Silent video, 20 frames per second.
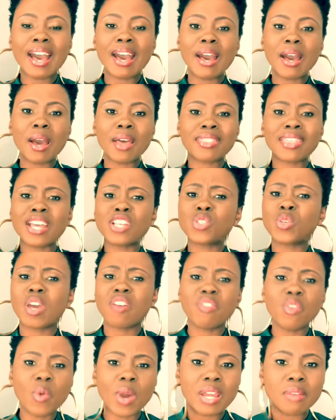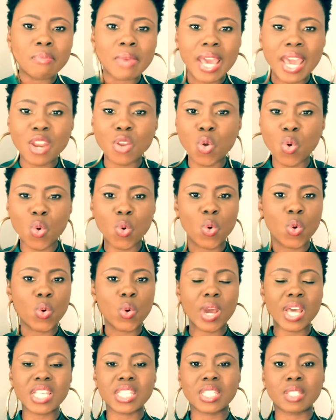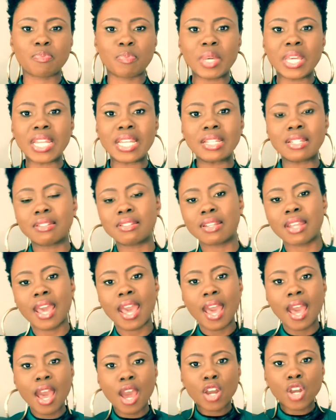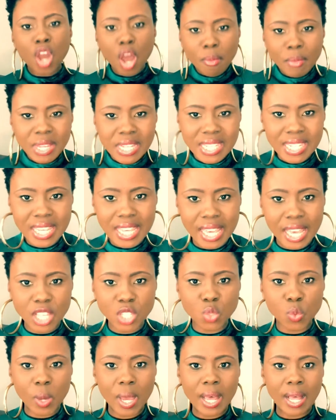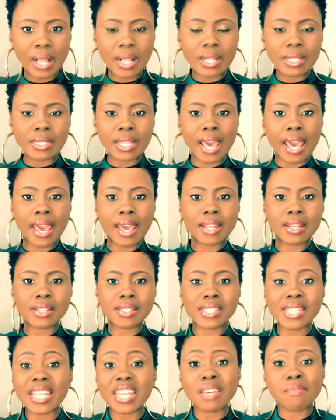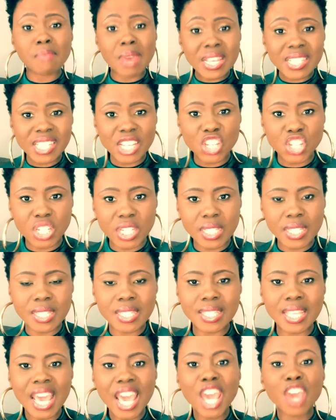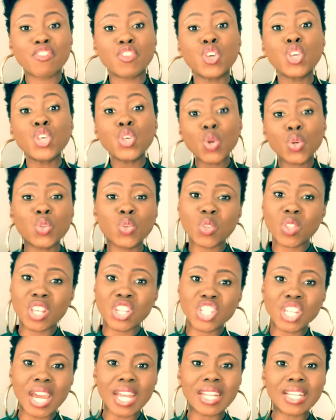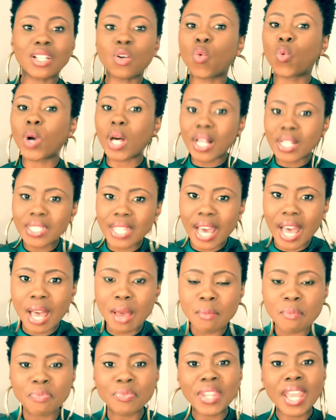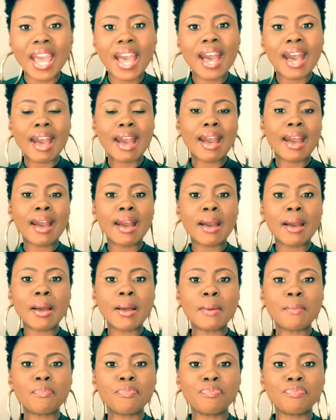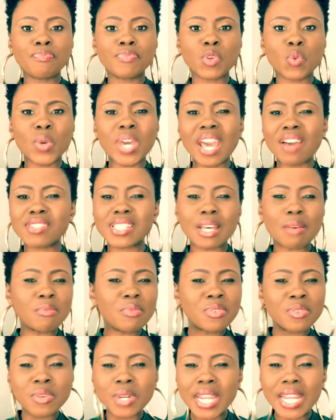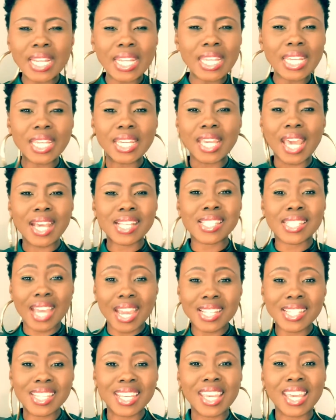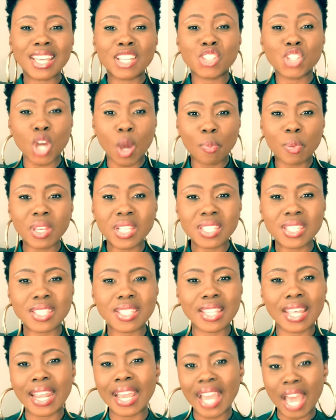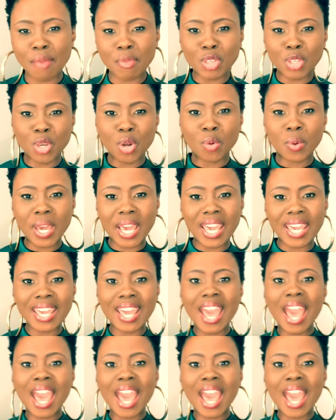Thanks to everyone, man, who has been commenting as well and sending messages. If you're new to the channel, welcome. We have some really exciting topics that are coming your way.